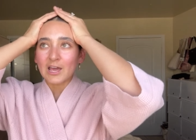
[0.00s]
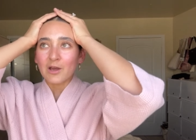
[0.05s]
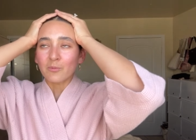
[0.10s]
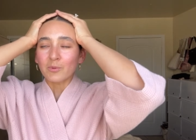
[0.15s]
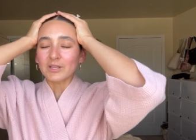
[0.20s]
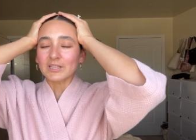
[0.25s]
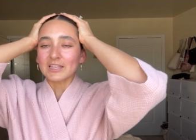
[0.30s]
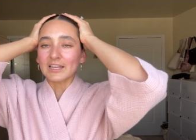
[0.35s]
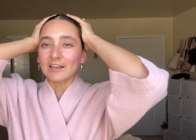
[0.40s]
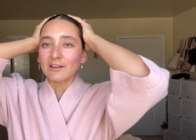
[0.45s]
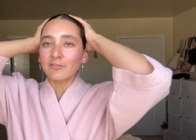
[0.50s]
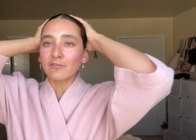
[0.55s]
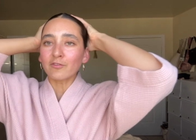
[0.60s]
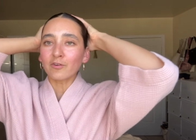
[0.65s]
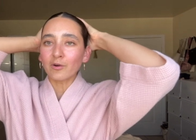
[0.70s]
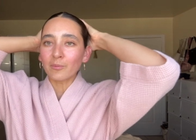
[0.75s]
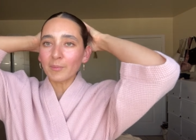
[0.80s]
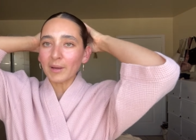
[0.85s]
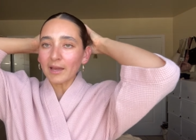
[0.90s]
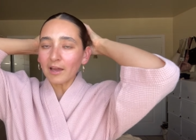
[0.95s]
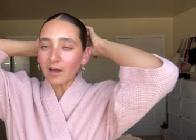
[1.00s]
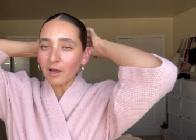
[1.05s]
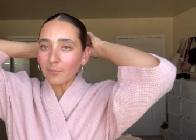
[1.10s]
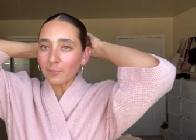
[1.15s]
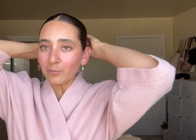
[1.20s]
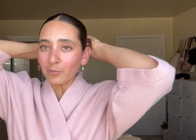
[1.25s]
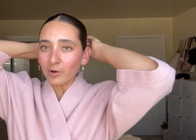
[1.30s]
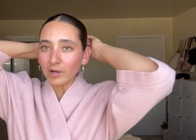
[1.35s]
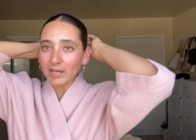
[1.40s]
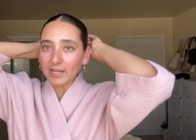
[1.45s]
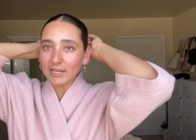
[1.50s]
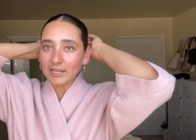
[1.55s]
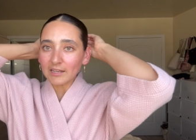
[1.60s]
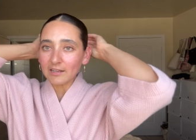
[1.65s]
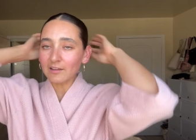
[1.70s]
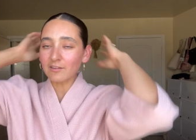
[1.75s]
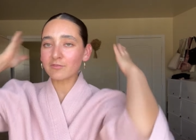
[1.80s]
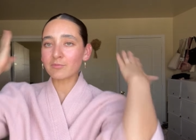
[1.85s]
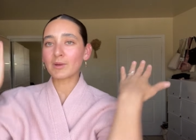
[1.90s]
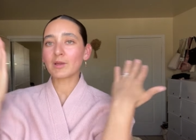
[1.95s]
we did it for my
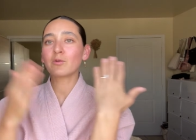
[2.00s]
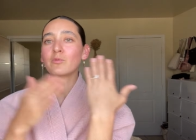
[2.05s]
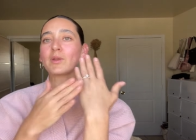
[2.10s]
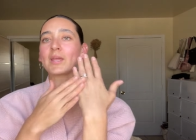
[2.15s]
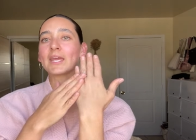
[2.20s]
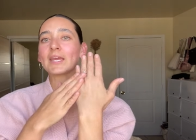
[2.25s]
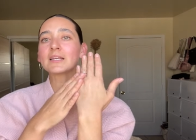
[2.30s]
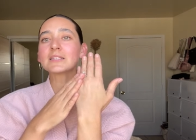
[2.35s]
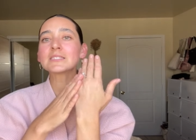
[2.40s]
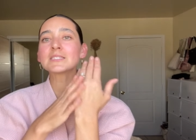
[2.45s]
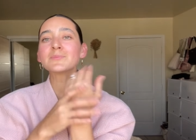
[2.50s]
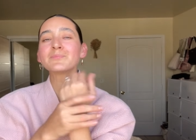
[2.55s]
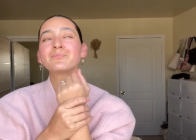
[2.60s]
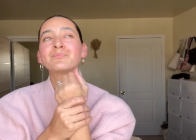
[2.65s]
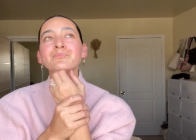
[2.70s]
upgrading of my rings.